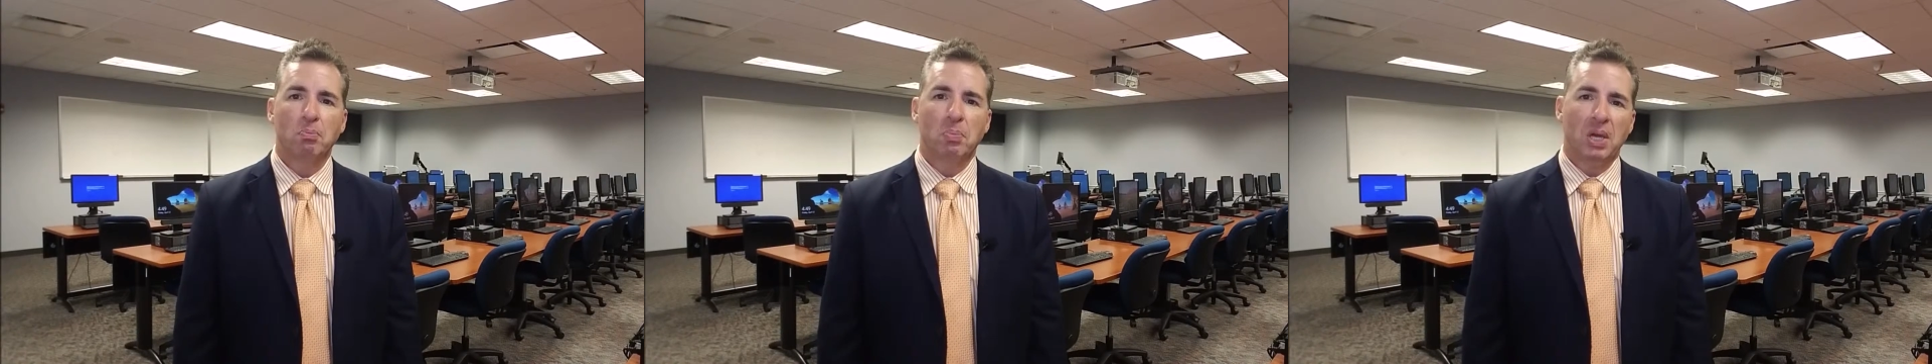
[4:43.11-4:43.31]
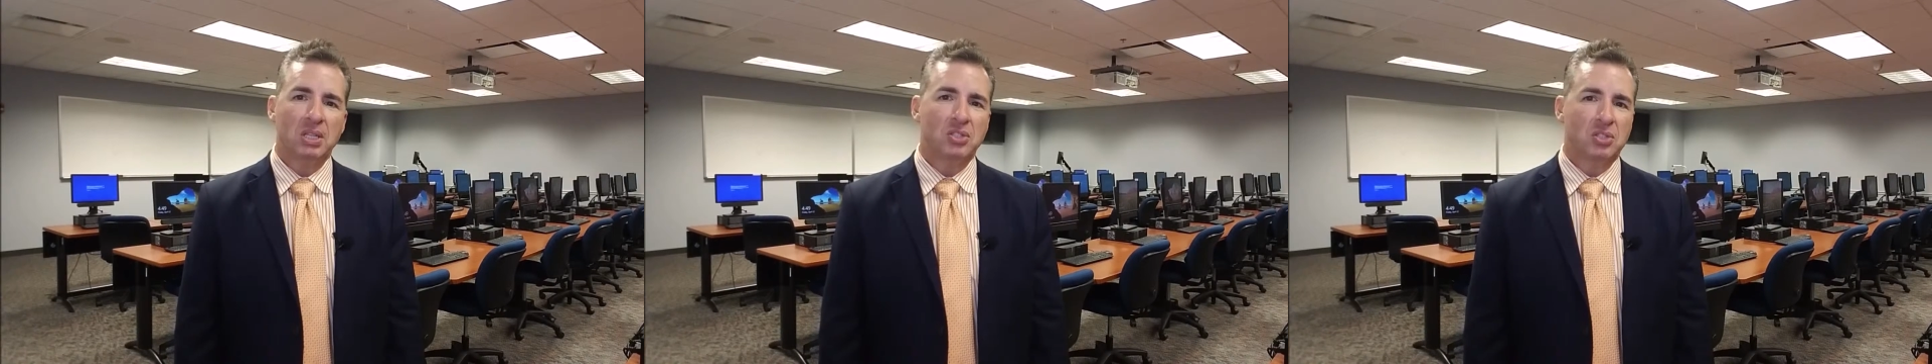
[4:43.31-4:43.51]

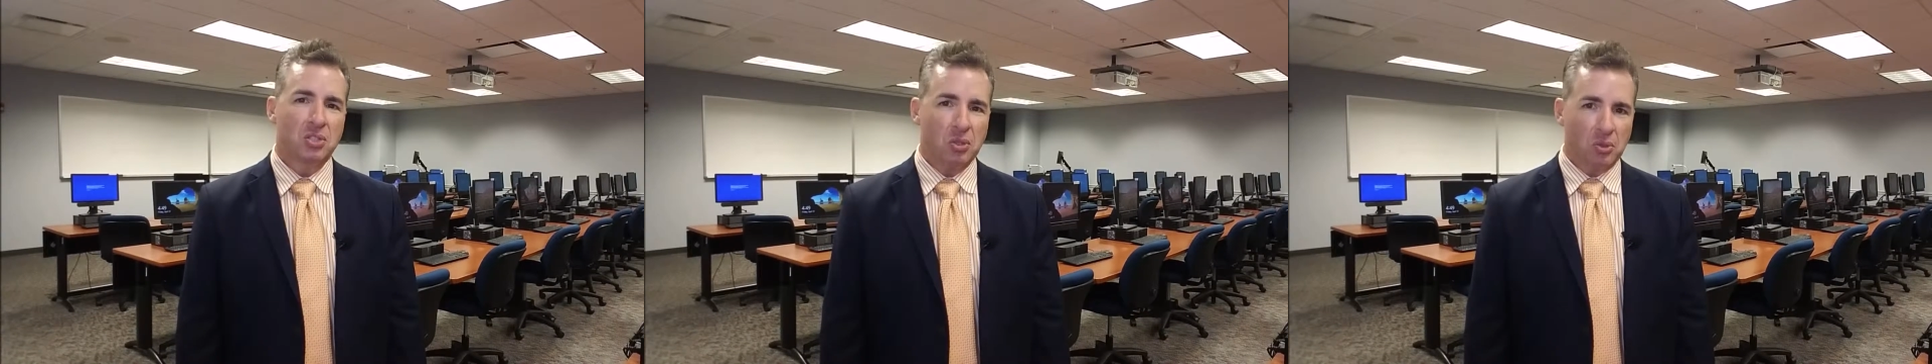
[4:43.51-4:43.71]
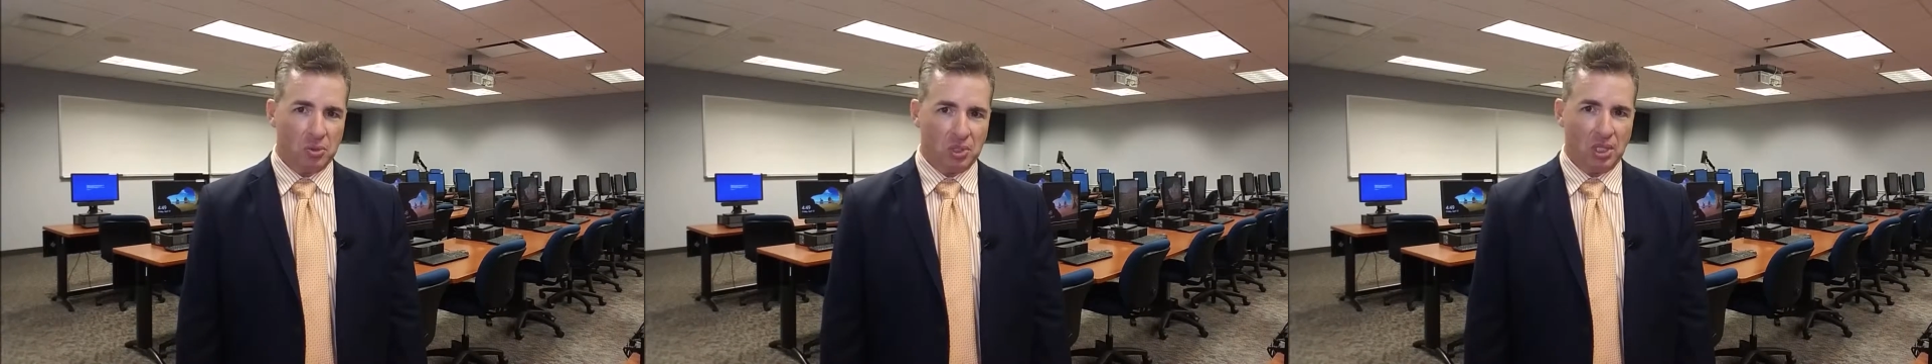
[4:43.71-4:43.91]
best
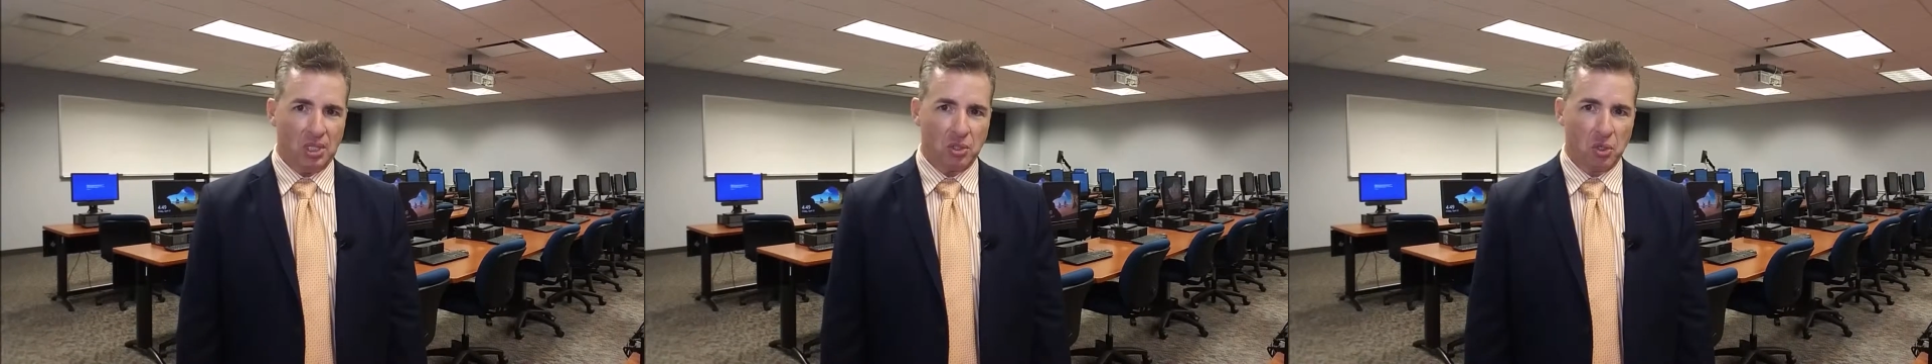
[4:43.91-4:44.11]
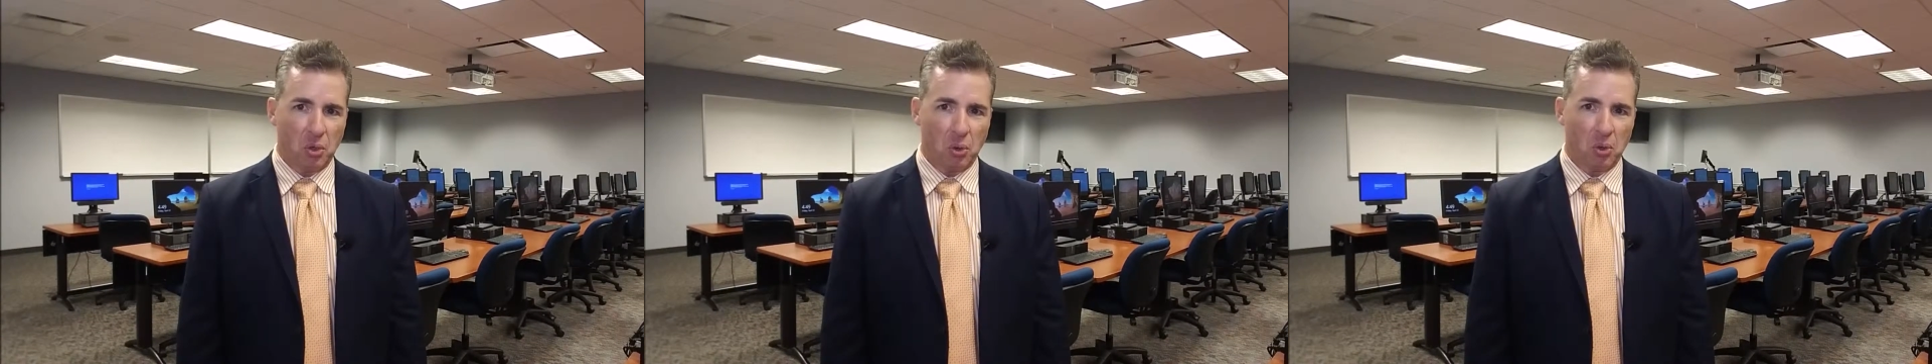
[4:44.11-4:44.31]
suits
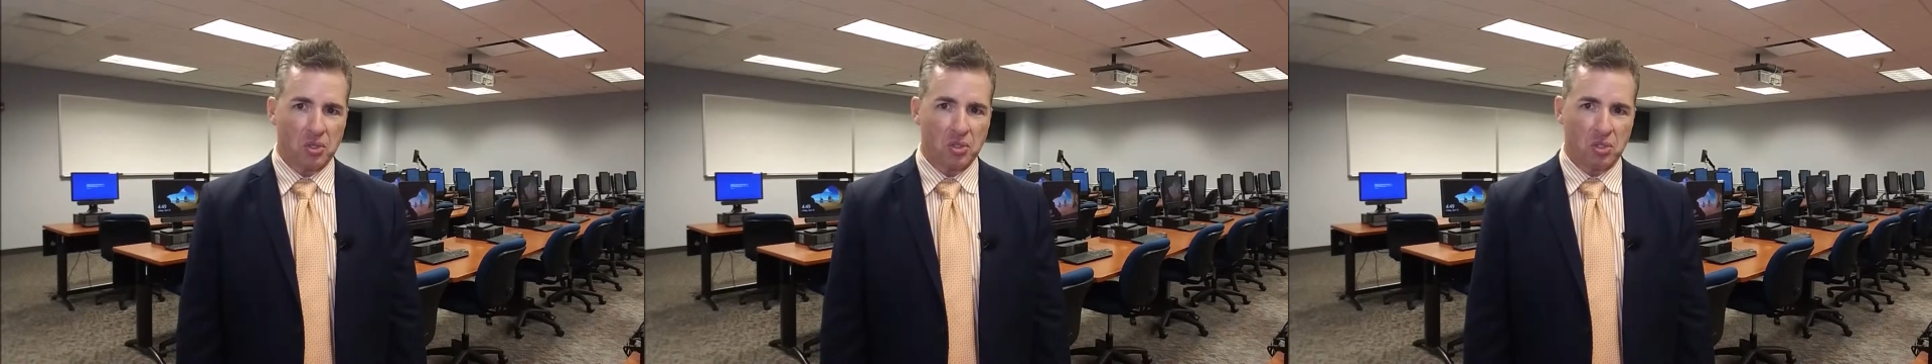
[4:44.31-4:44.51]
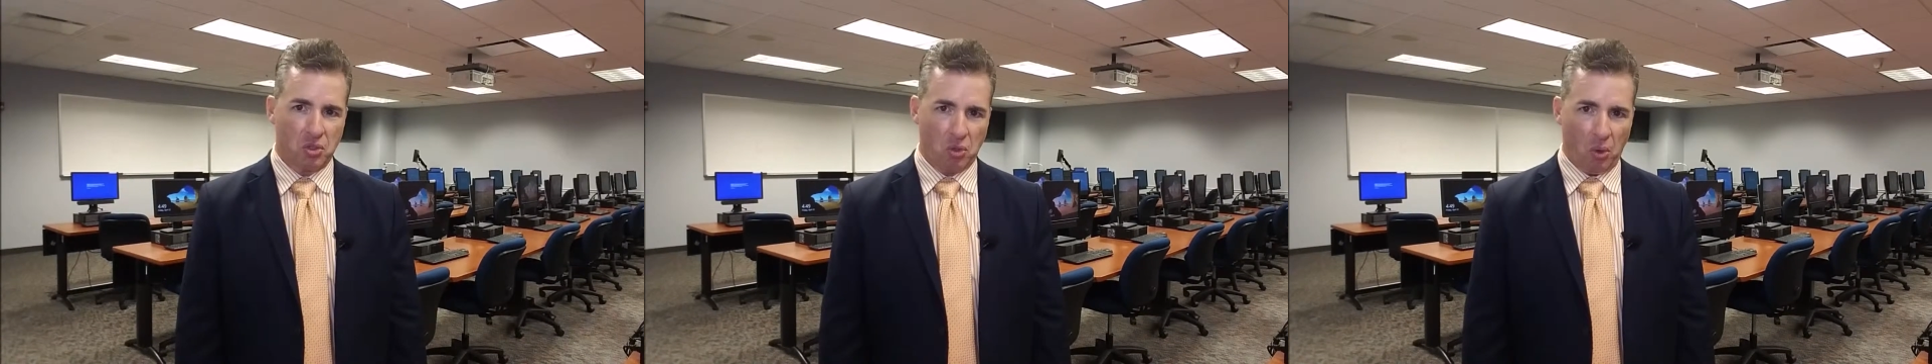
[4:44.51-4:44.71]
Isadora's
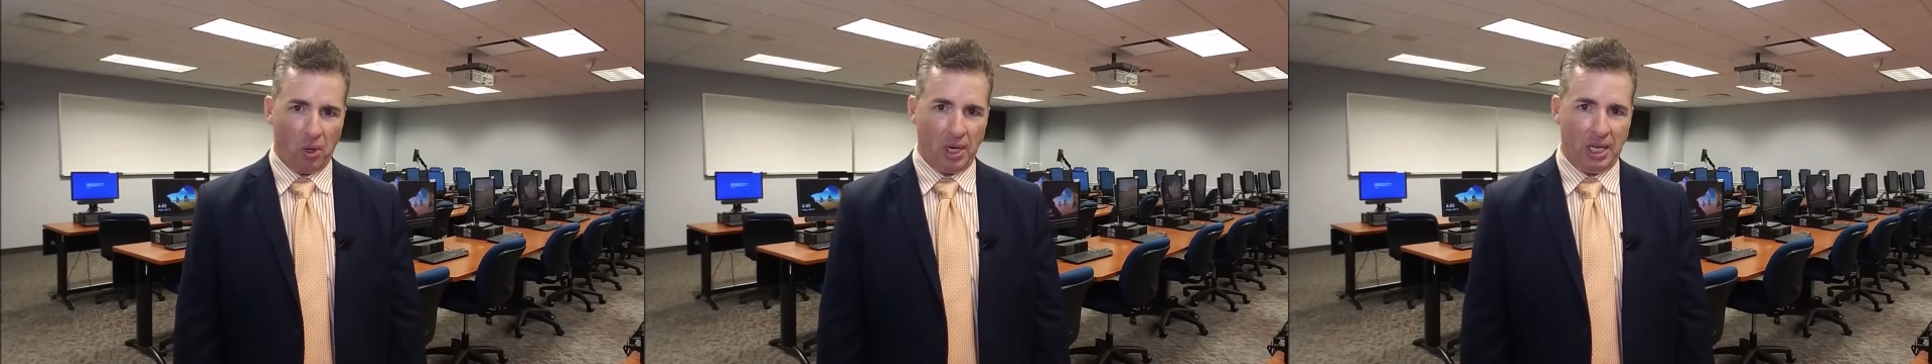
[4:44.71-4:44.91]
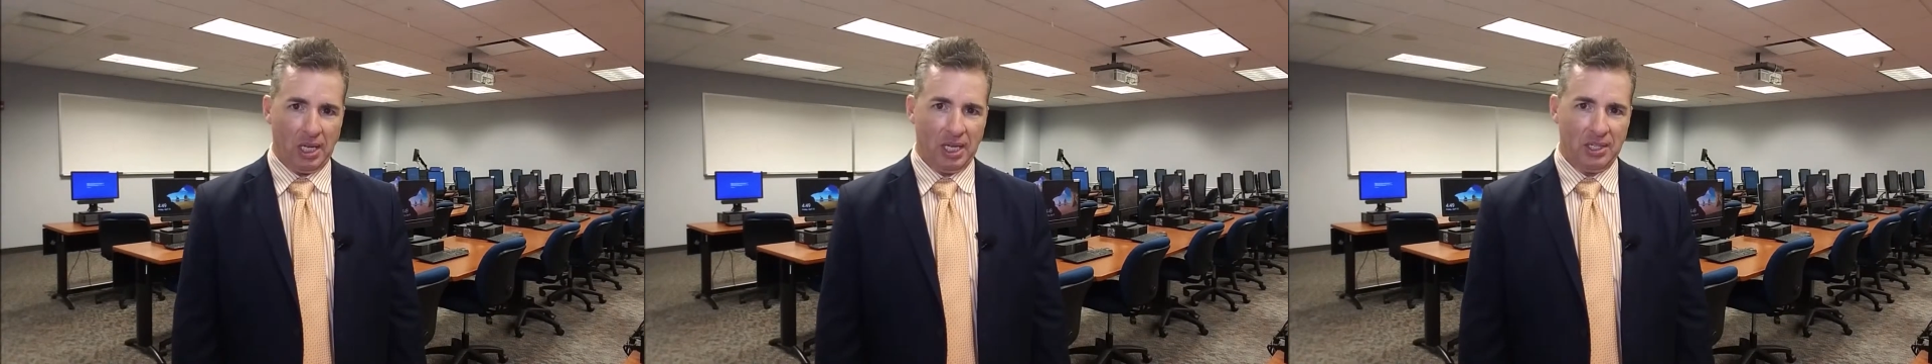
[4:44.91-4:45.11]

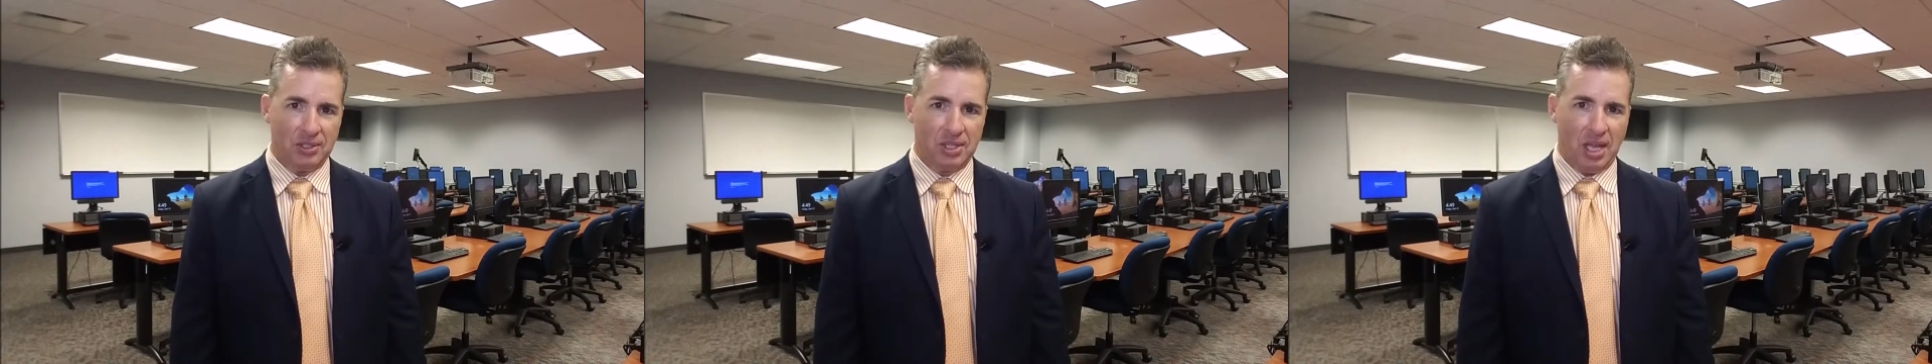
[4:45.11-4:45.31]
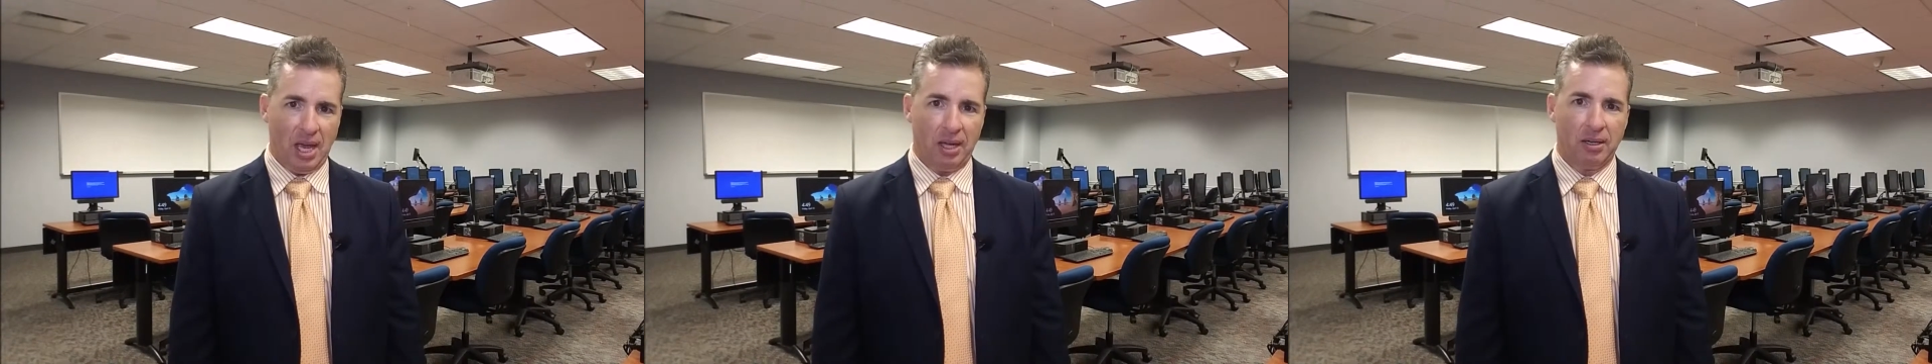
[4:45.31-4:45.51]
story is
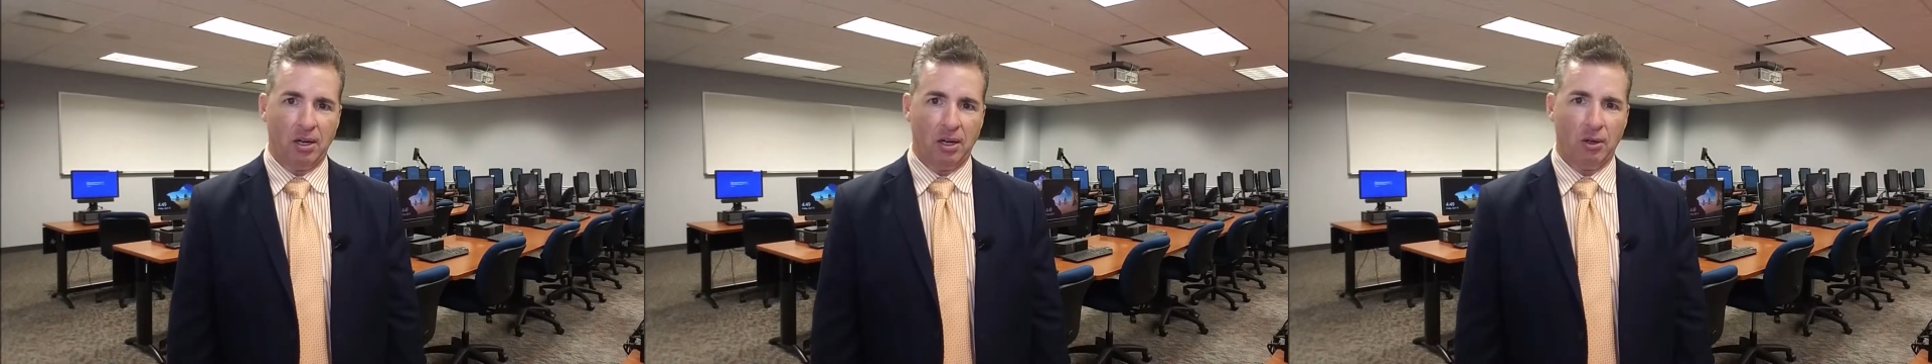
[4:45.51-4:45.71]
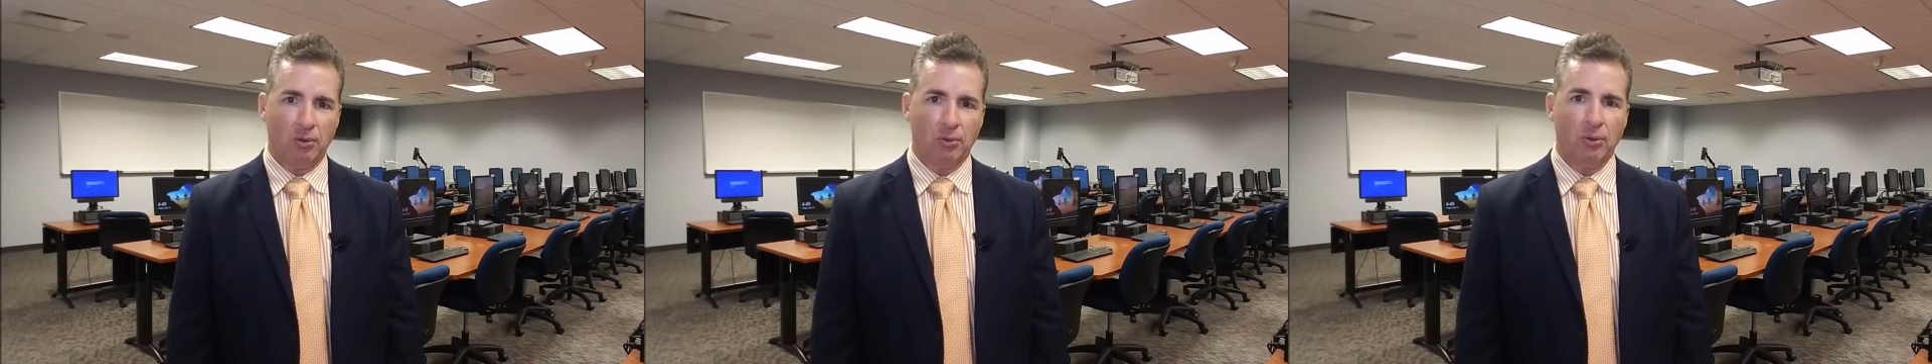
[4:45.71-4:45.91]
that
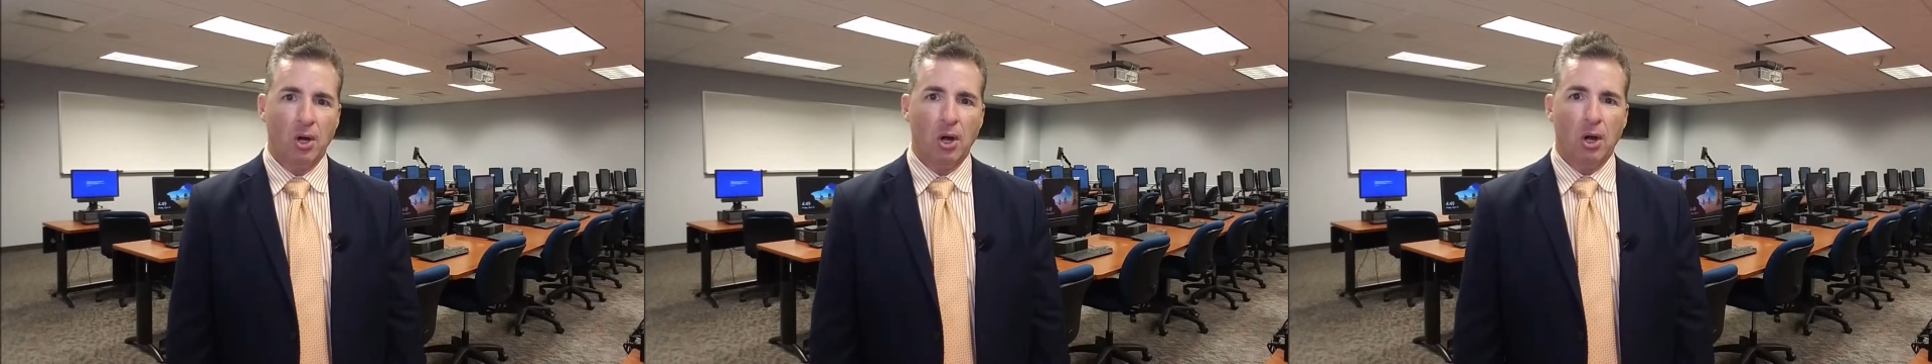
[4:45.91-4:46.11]
of